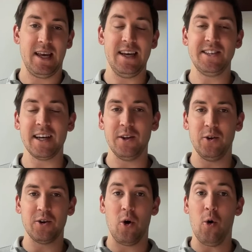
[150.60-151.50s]
He's going to
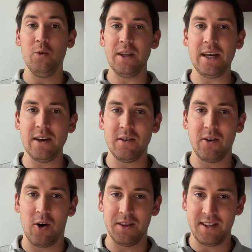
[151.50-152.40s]
look only
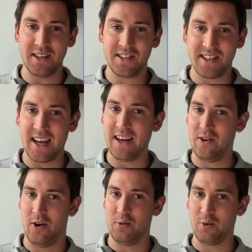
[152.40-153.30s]
on this
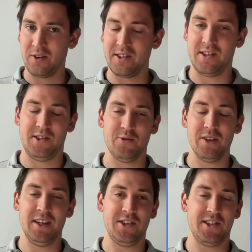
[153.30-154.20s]
date onwards. So
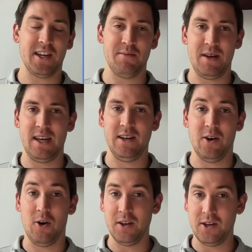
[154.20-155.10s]
really, it's just going to be
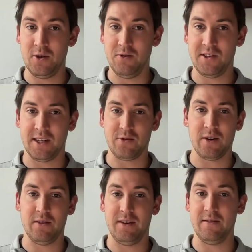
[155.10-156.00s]
all the news that's
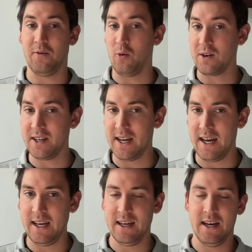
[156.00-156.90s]
relevant for
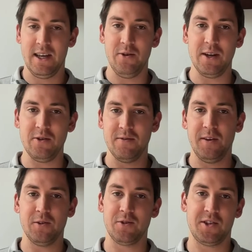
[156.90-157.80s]
today. You can do a
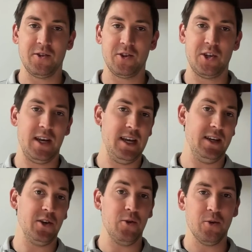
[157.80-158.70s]
filtered search
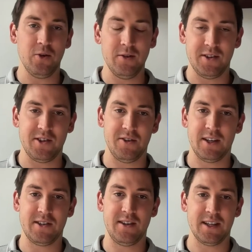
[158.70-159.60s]
in Google, and so
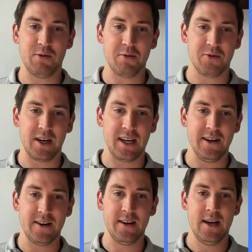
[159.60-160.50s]
that's what we're running
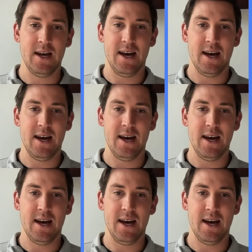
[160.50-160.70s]
here.